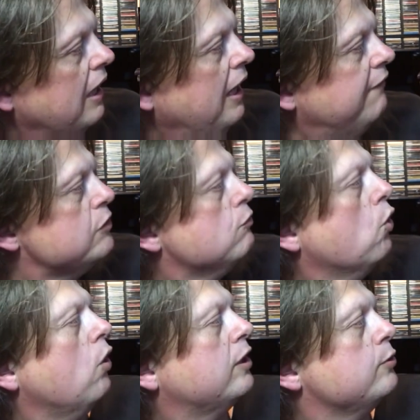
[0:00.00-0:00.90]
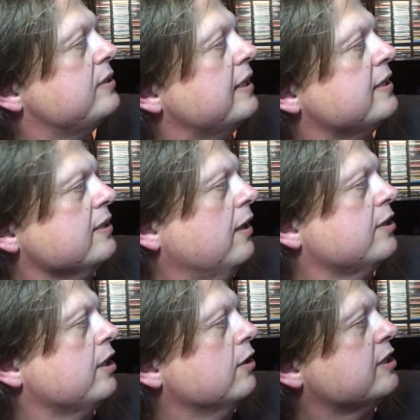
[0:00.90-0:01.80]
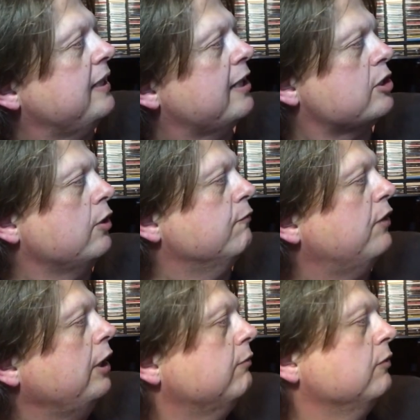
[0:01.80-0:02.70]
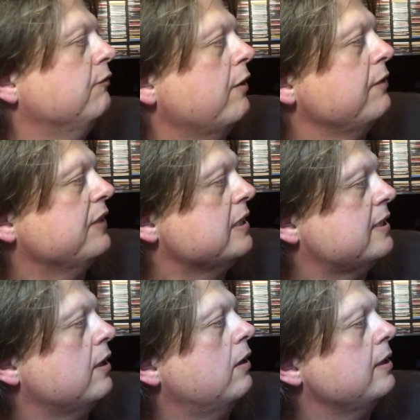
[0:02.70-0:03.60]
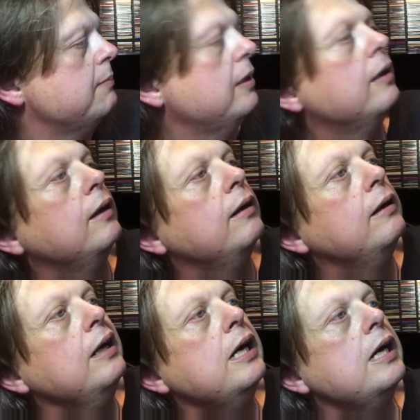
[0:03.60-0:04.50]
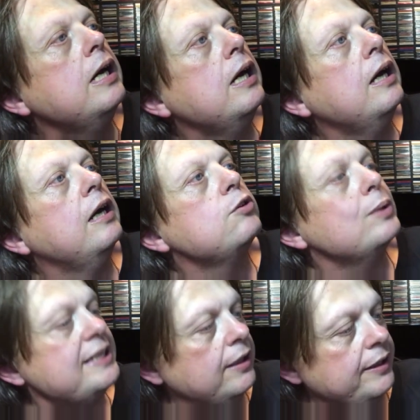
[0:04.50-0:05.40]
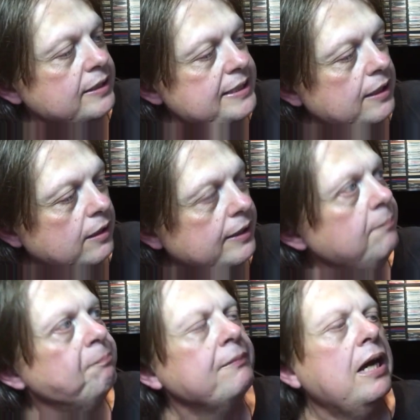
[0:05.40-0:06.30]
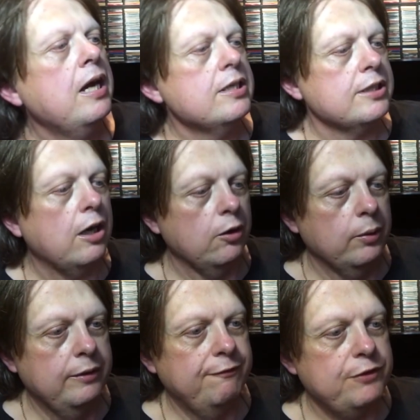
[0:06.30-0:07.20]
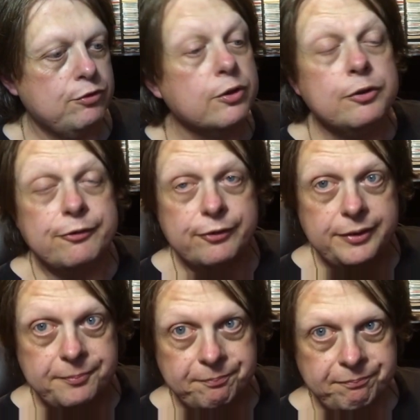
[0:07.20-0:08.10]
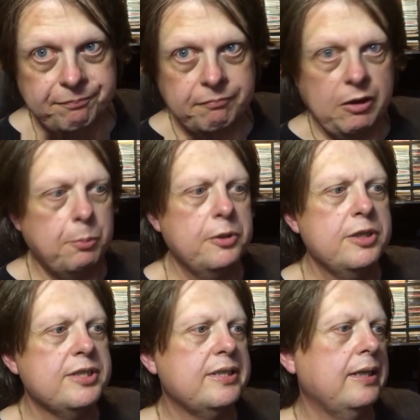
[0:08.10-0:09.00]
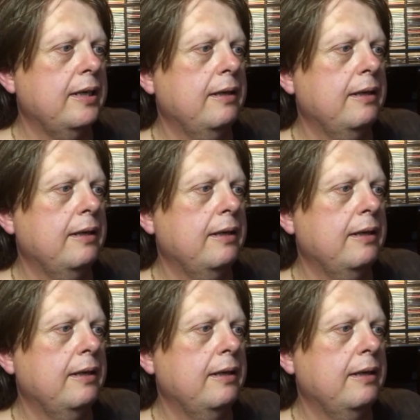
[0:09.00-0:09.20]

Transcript: The Raw Acoustic Guitar Charge Collection on vinyl for the very first time. $29.99. So, The Truth was